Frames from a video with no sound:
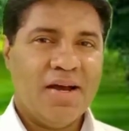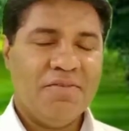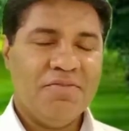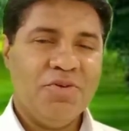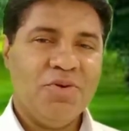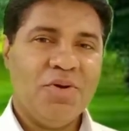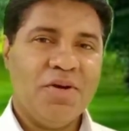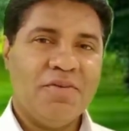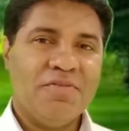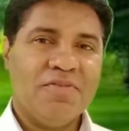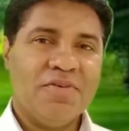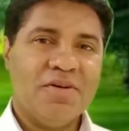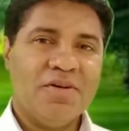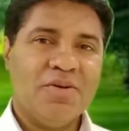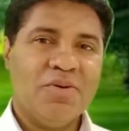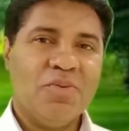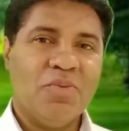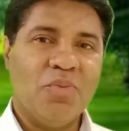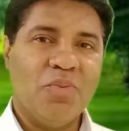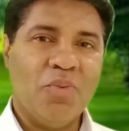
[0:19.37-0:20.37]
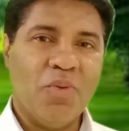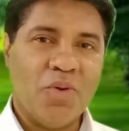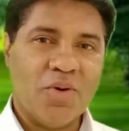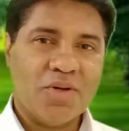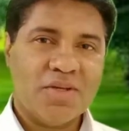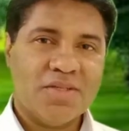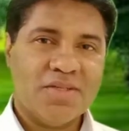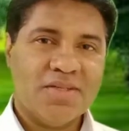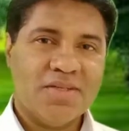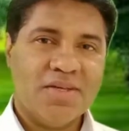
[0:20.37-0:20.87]
Have you ever
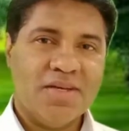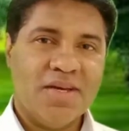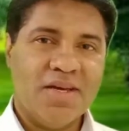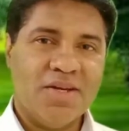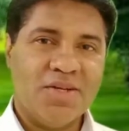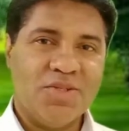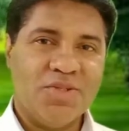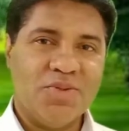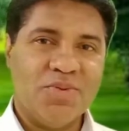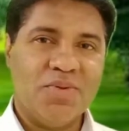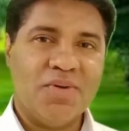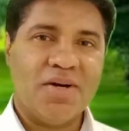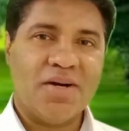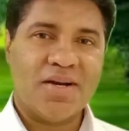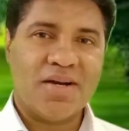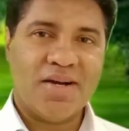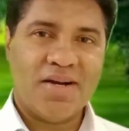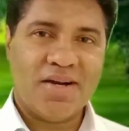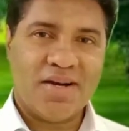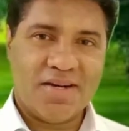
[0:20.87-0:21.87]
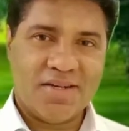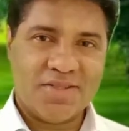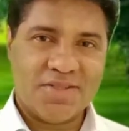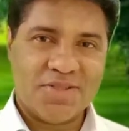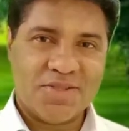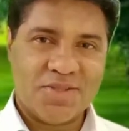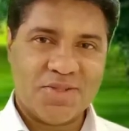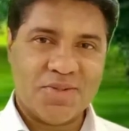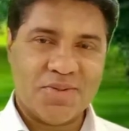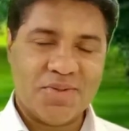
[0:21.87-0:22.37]
walked into a card
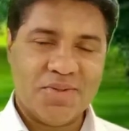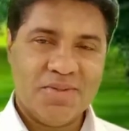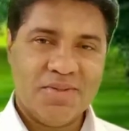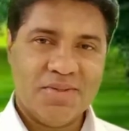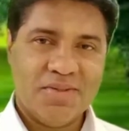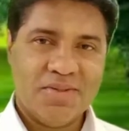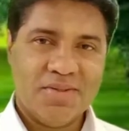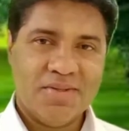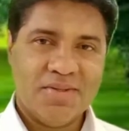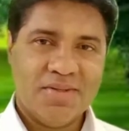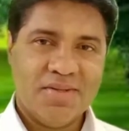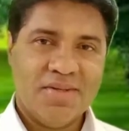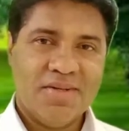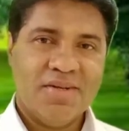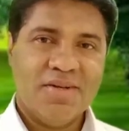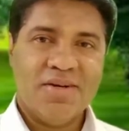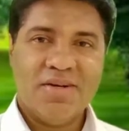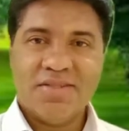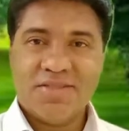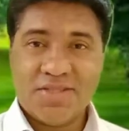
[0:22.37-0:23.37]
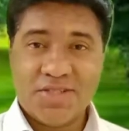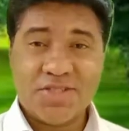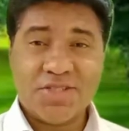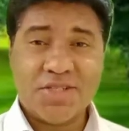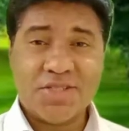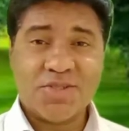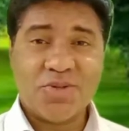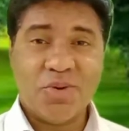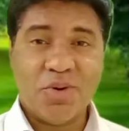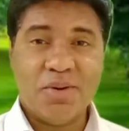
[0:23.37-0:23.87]
store, such
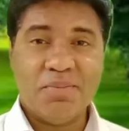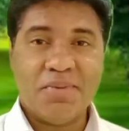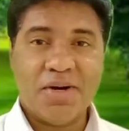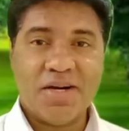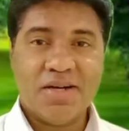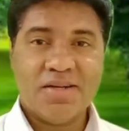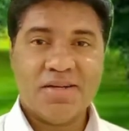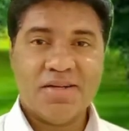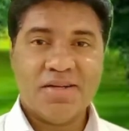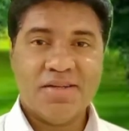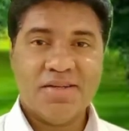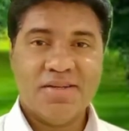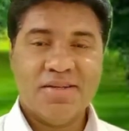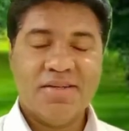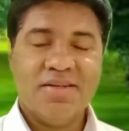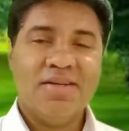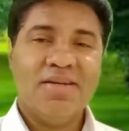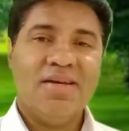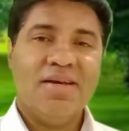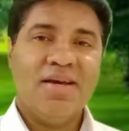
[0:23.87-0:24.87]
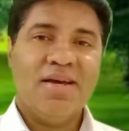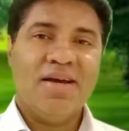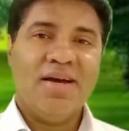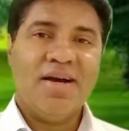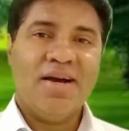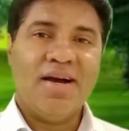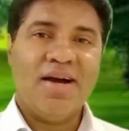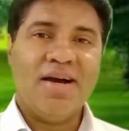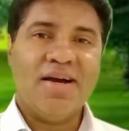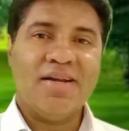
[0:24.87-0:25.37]
as Hallmark,
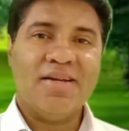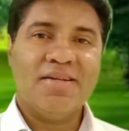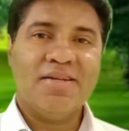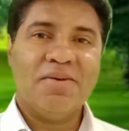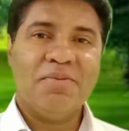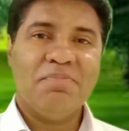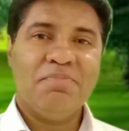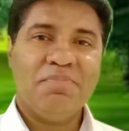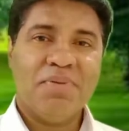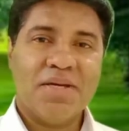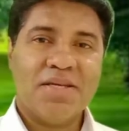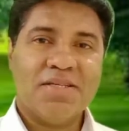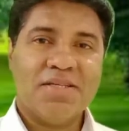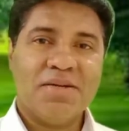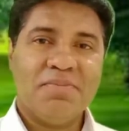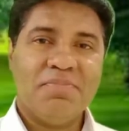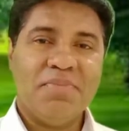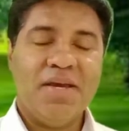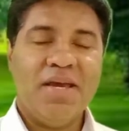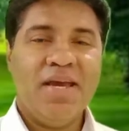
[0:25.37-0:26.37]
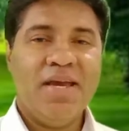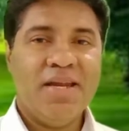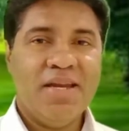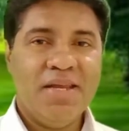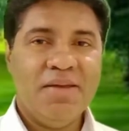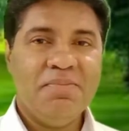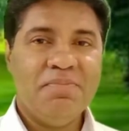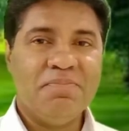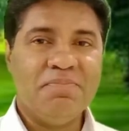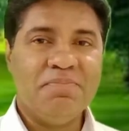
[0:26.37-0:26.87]
and picked up
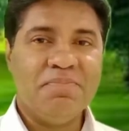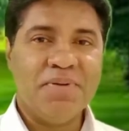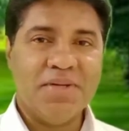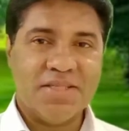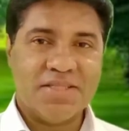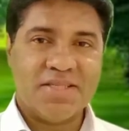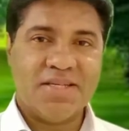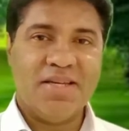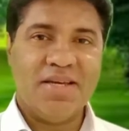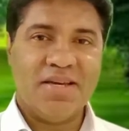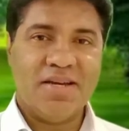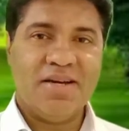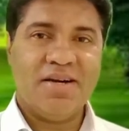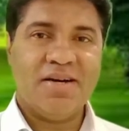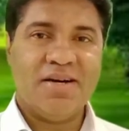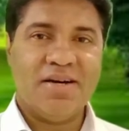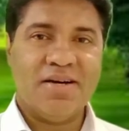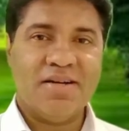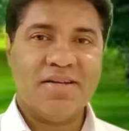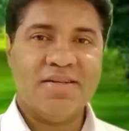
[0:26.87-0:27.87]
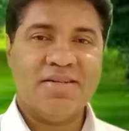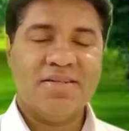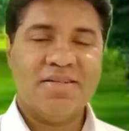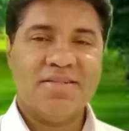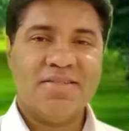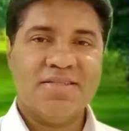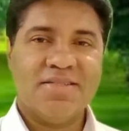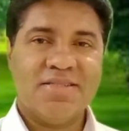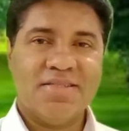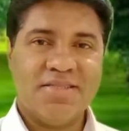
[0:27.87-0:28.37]
any birthday card
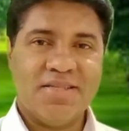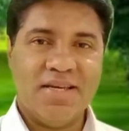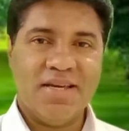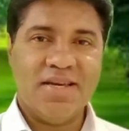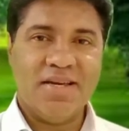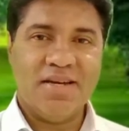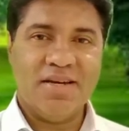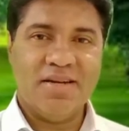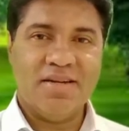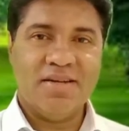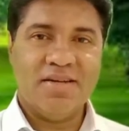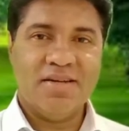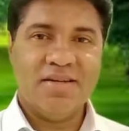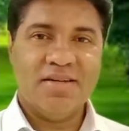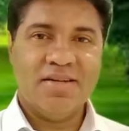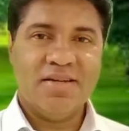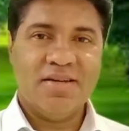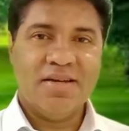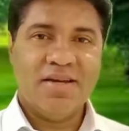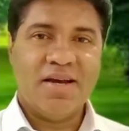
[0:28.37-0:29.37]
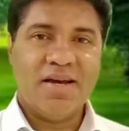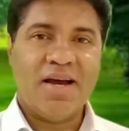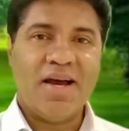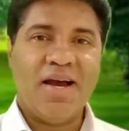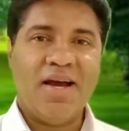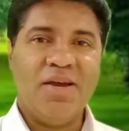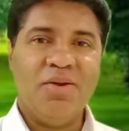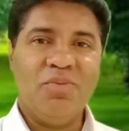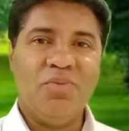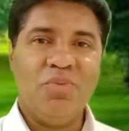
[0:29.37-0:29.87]
saying,
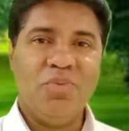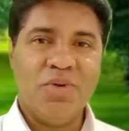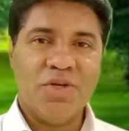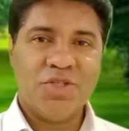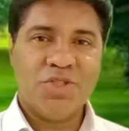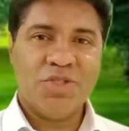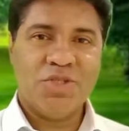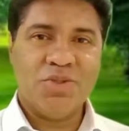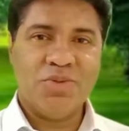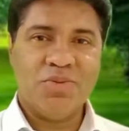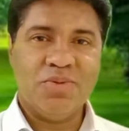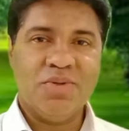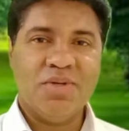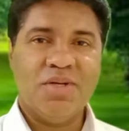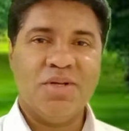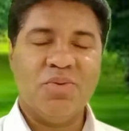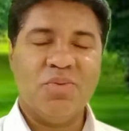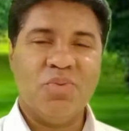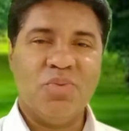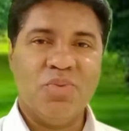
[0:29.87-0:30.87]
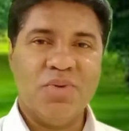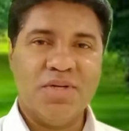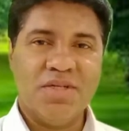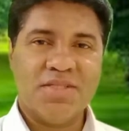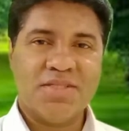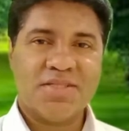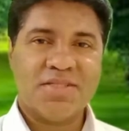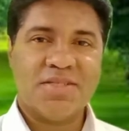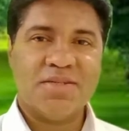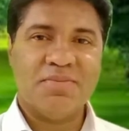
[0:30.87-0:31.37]
"I wish you the
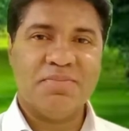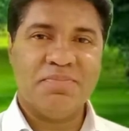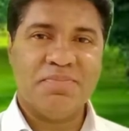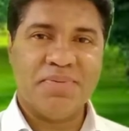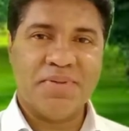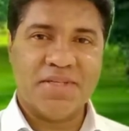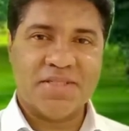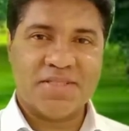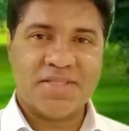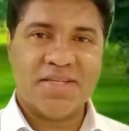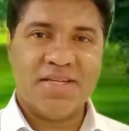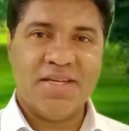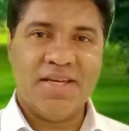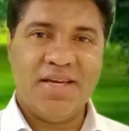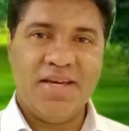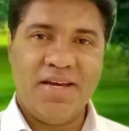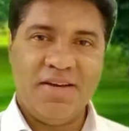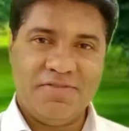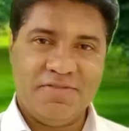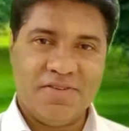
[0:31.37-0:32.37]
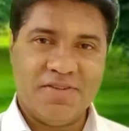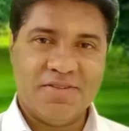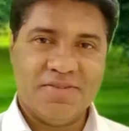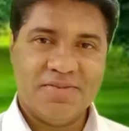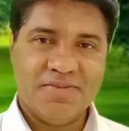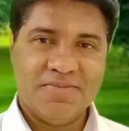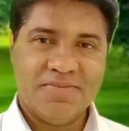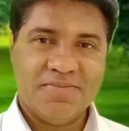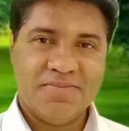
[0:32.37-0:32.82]
worst birthday ever"?